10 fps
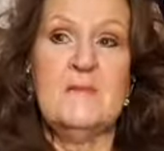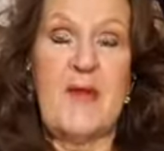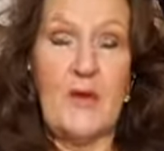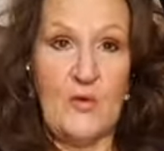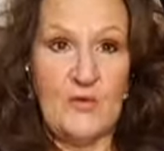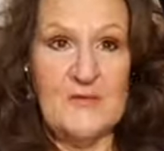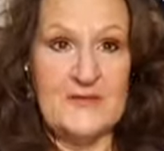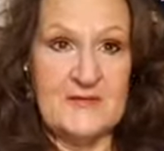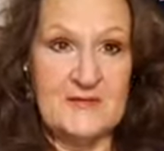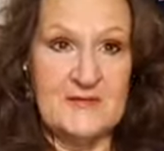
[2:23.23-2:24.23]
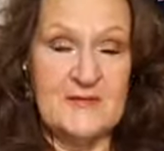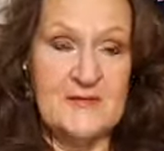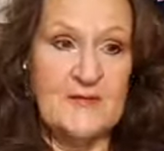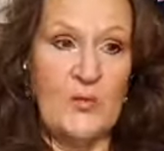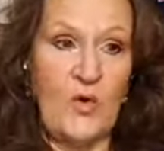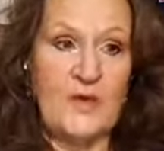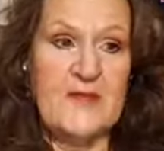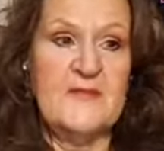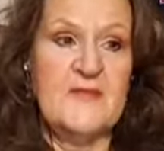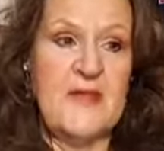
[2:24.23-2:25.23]
my own businesses and
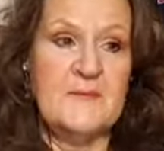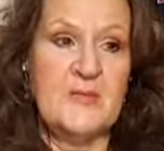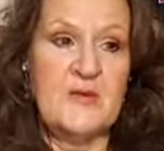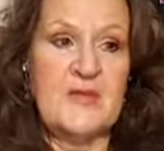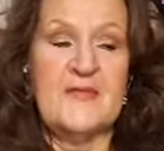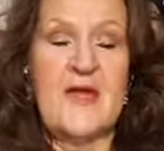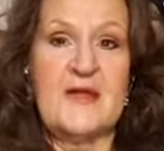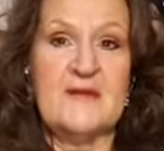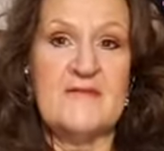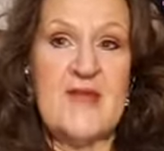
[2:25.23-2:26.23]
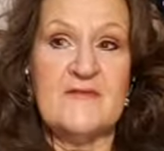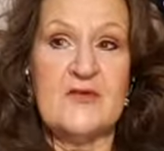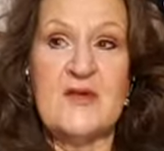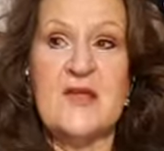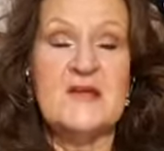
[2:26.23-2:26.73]
working and putting in that kind of effort